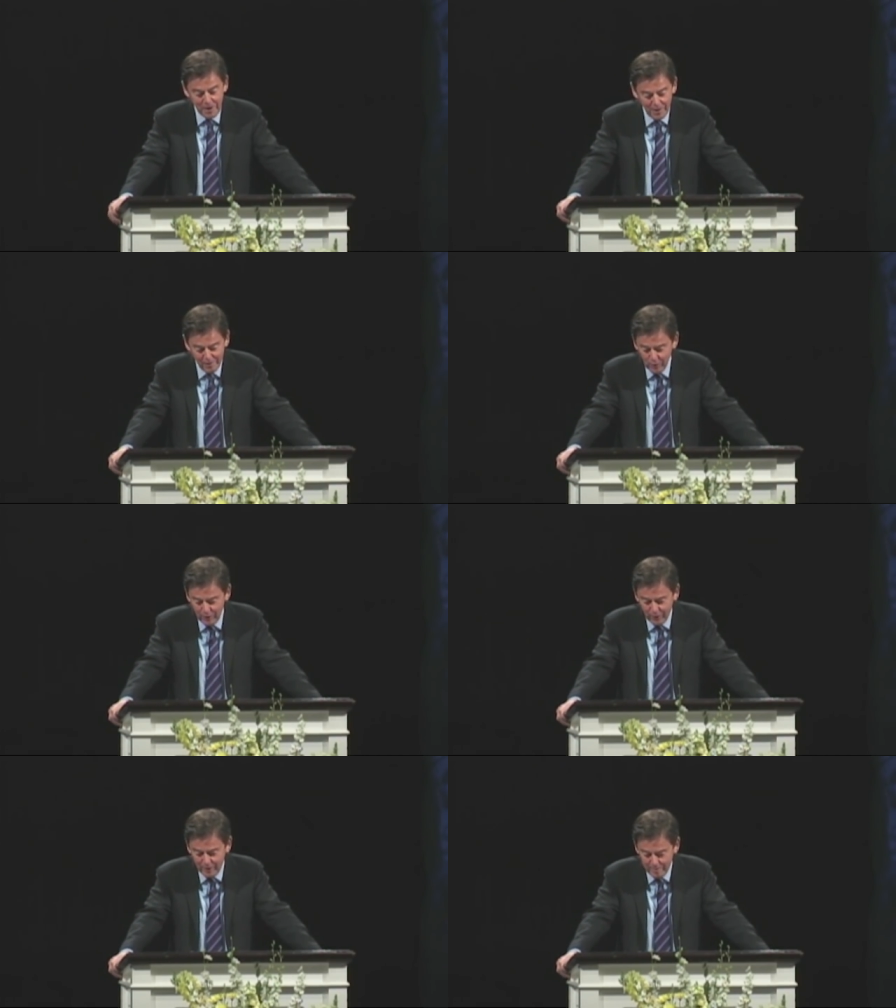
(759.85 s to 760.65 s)
and they've
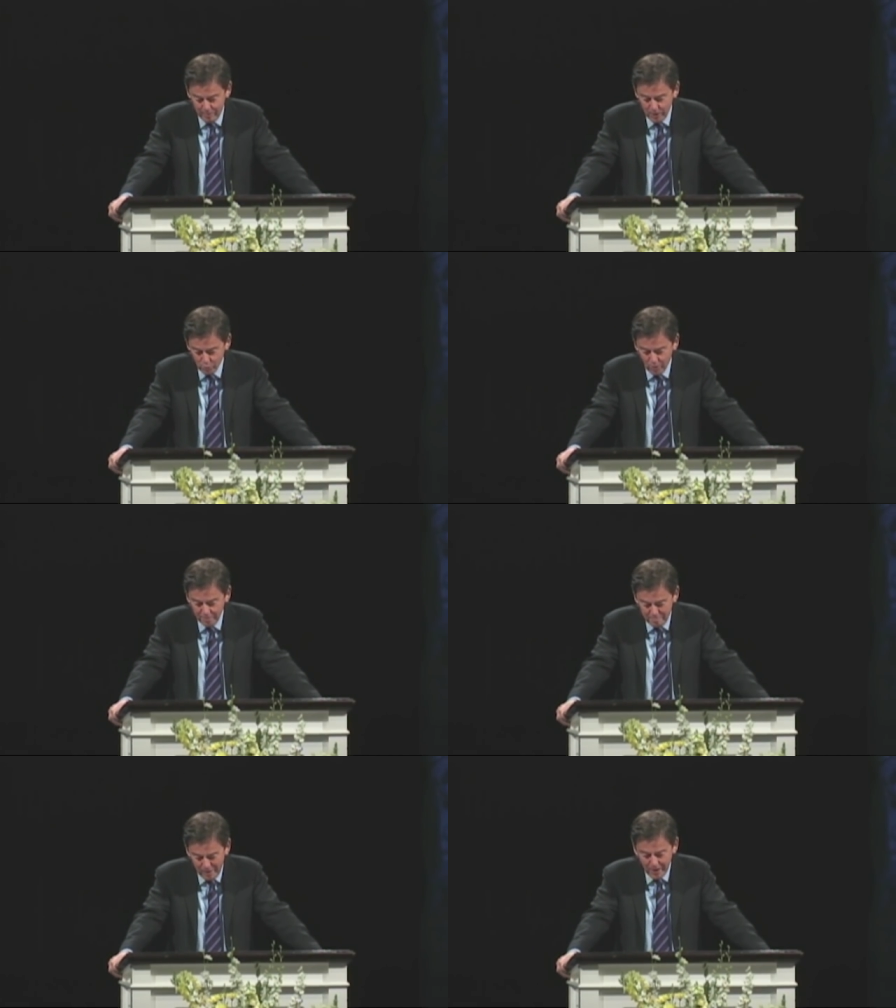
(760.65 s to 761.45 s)
only really preached
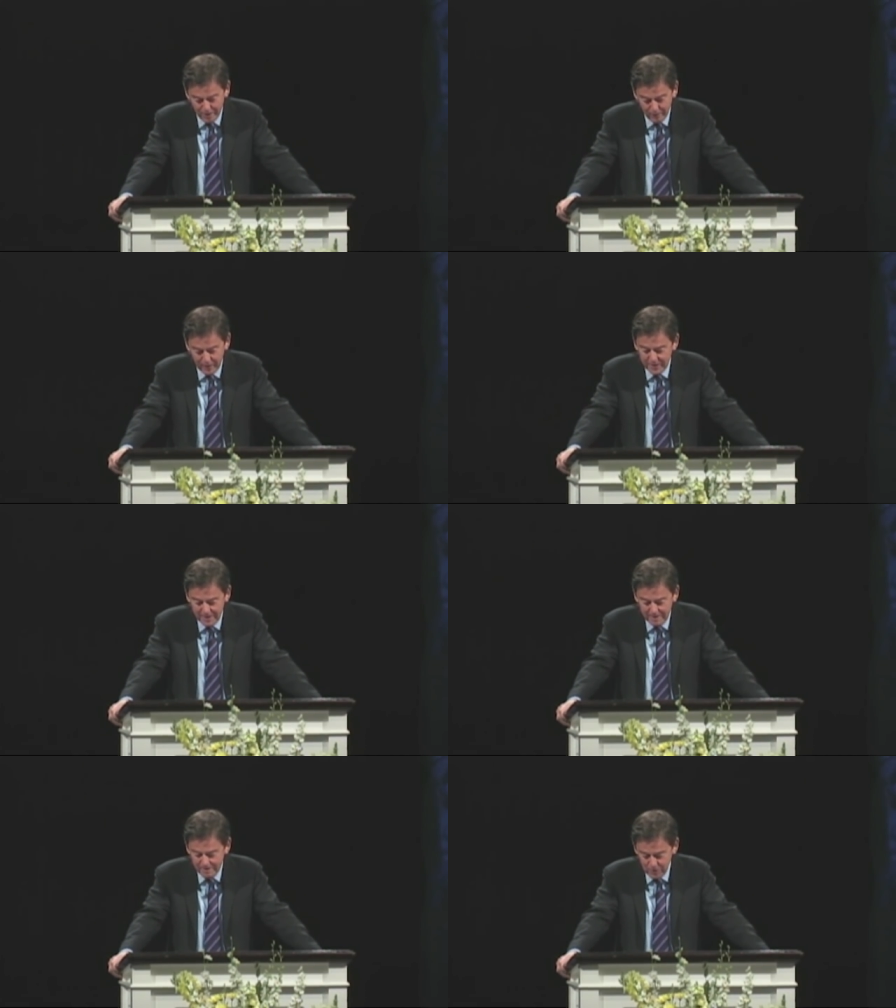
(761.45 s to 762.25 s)
one part of
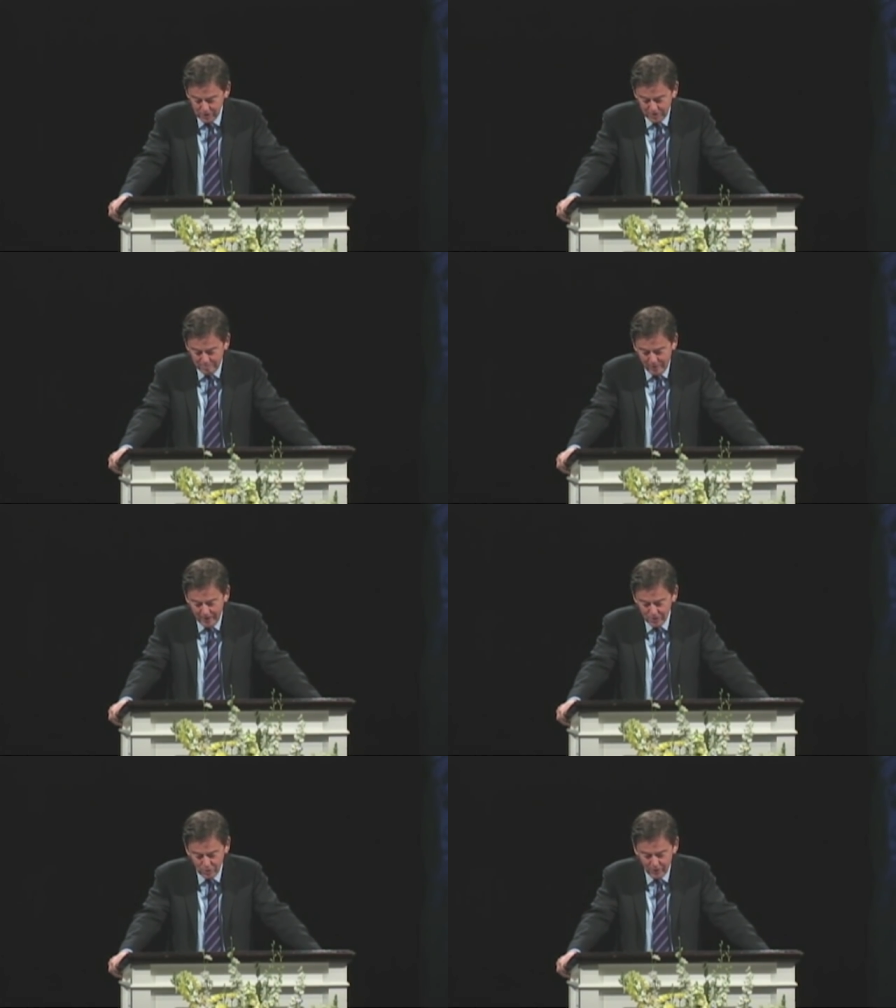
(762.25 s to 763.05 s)
it, just the
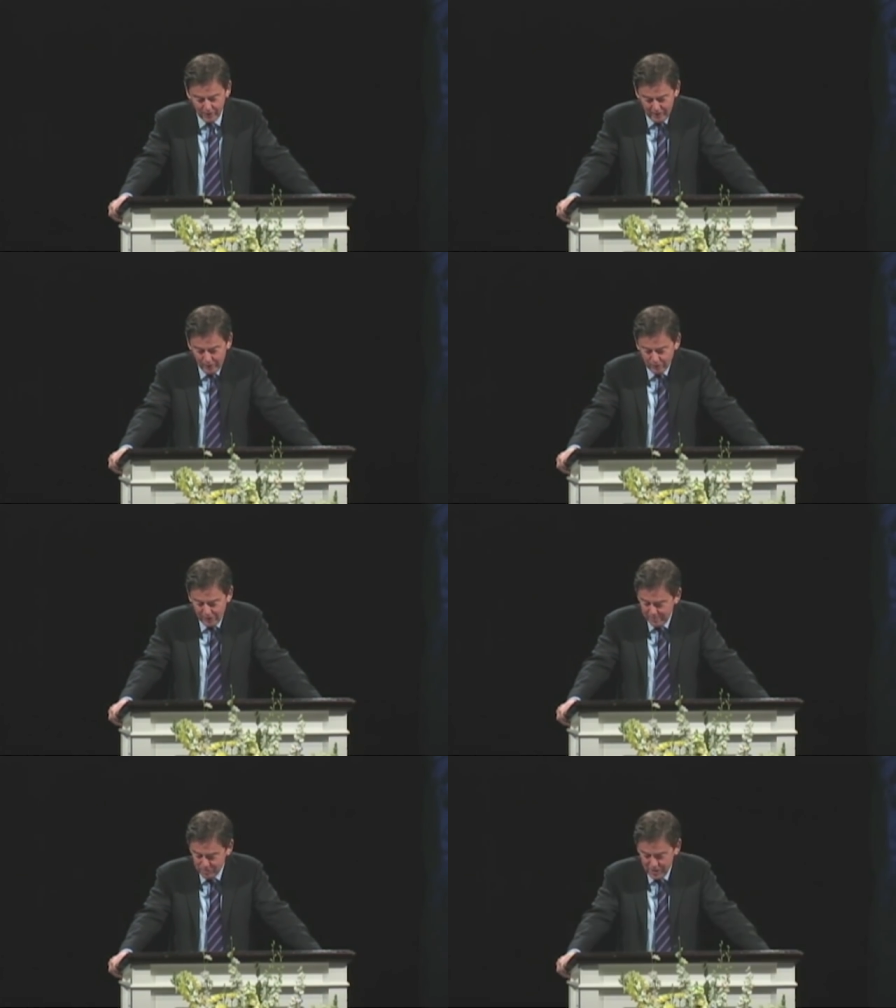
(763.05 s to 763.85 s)
part so that they could
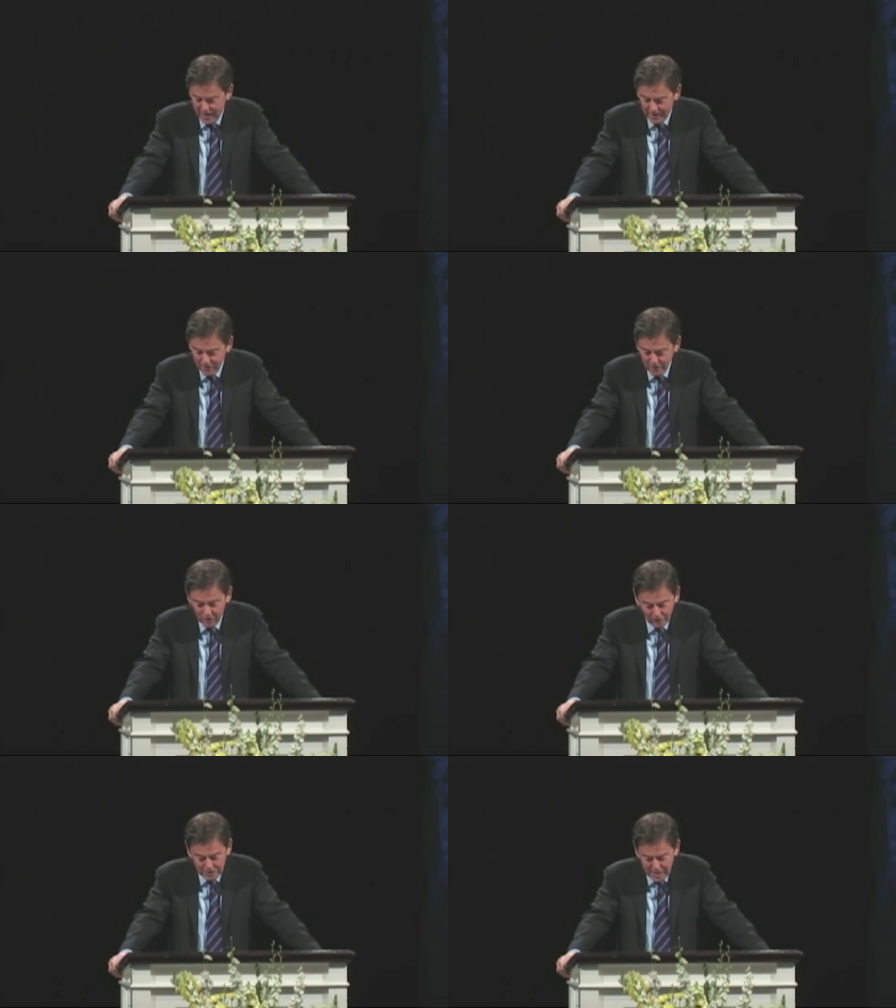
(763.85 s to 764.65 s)
keep saying,
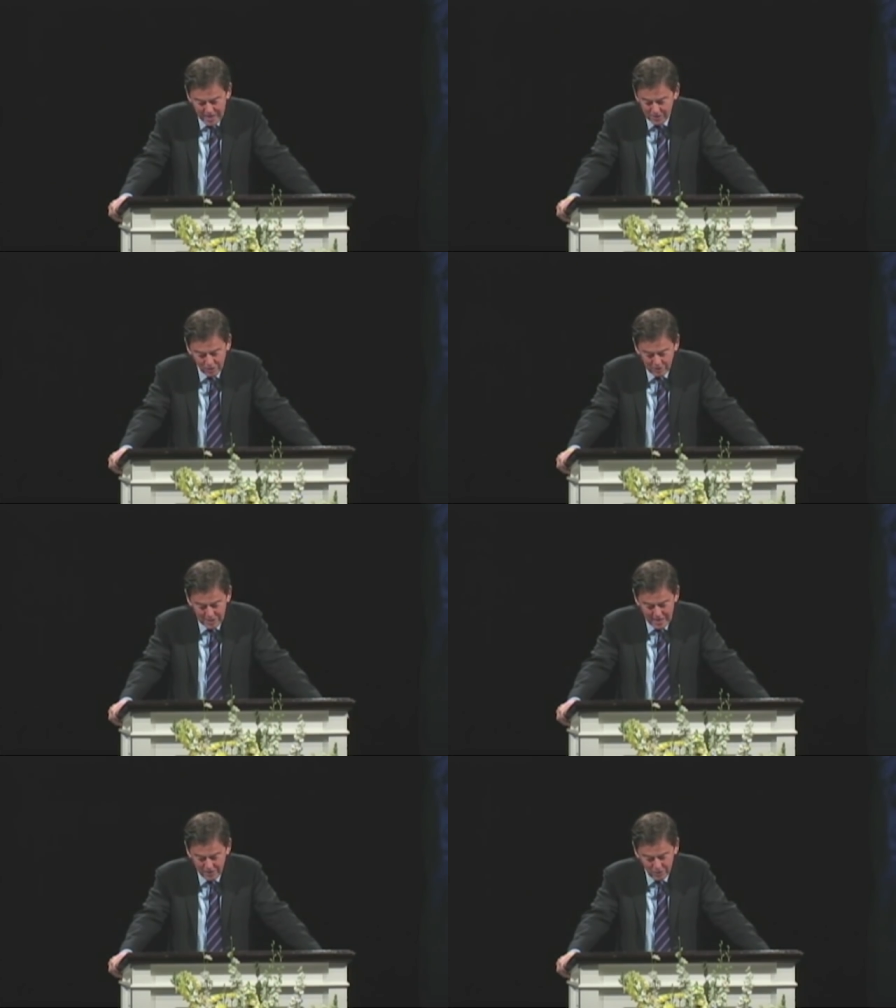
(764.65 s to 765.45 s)
contend,
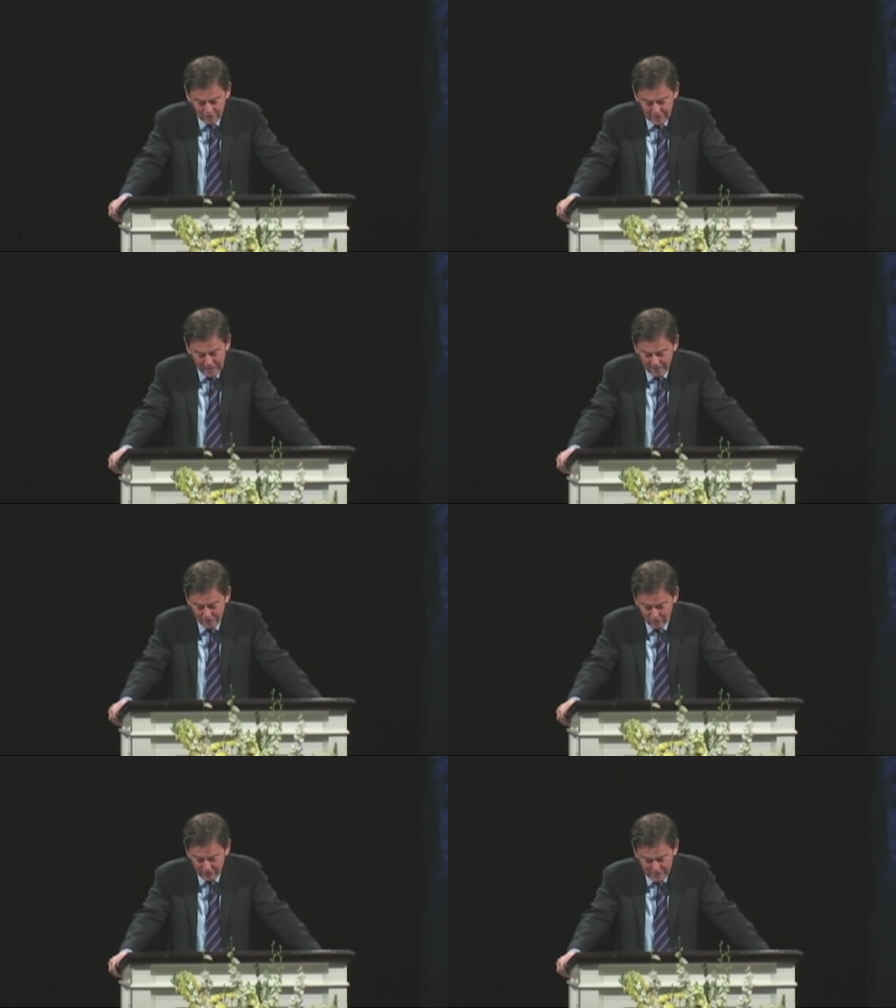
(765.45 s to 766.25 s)
contend,
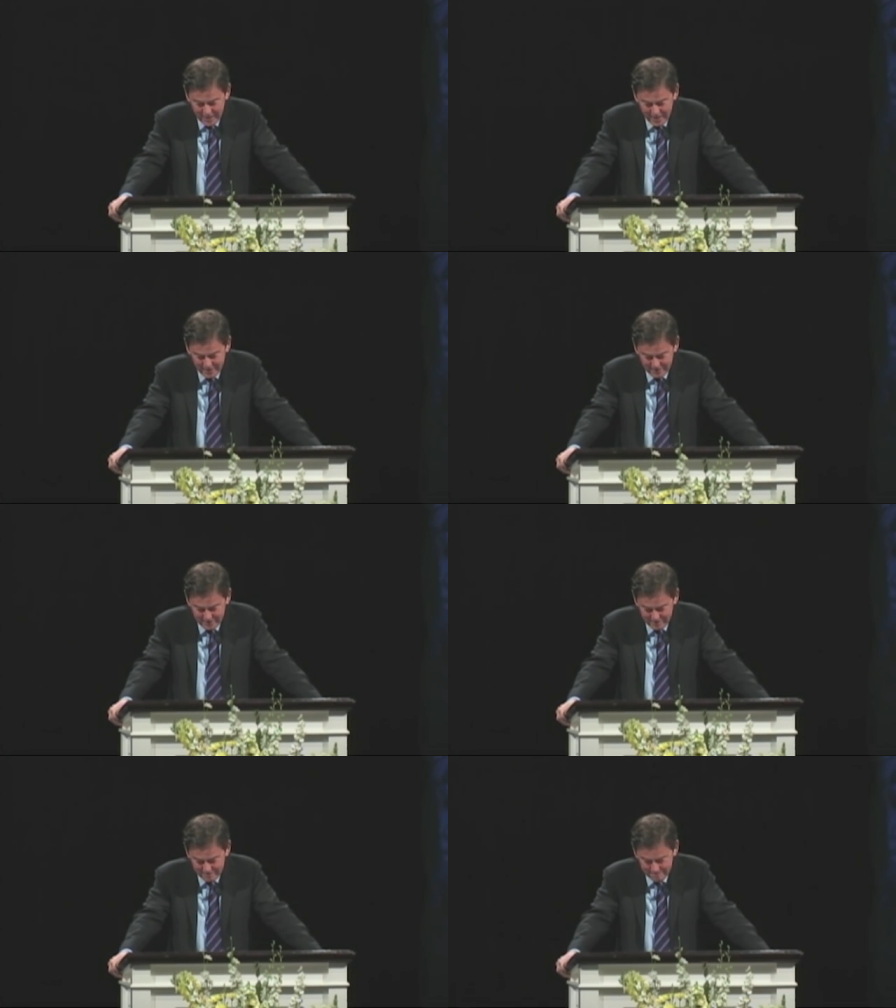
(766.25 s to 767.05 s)
contend, contend.